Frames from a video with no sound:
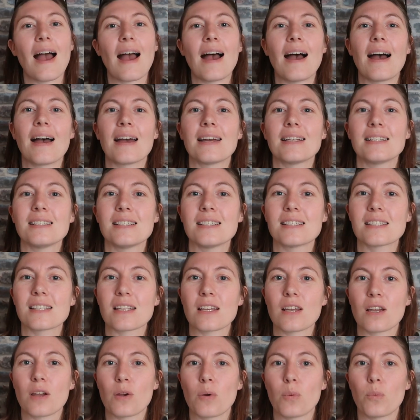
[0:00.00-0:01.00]
And
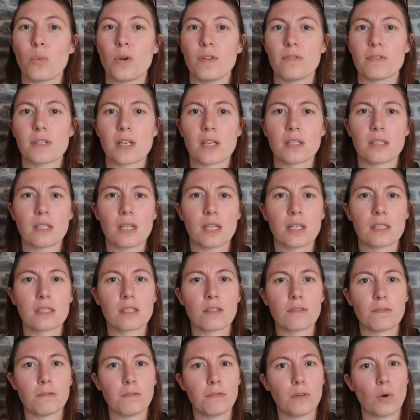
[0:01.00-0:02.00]
we've done
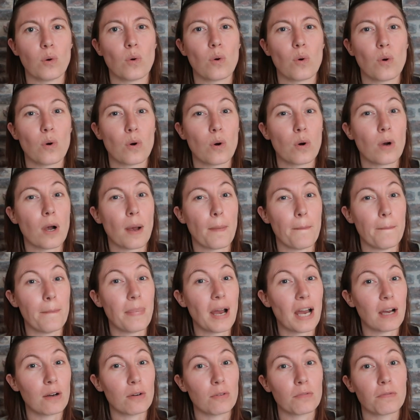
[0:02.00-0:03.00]
this for
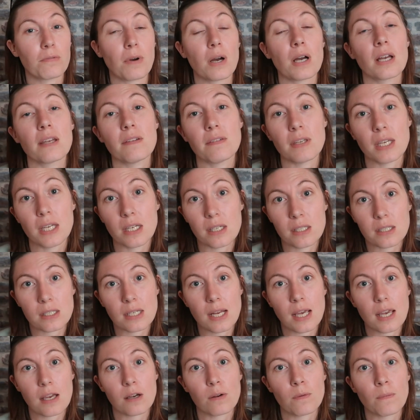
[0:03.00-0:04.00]
about 5 years
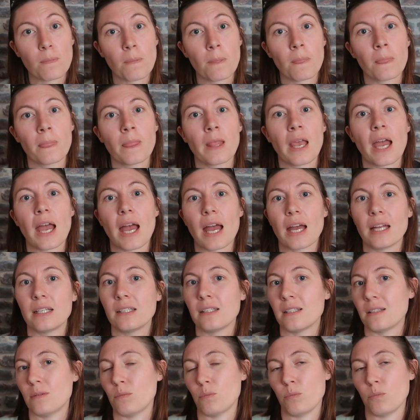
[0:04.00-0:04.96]
now, and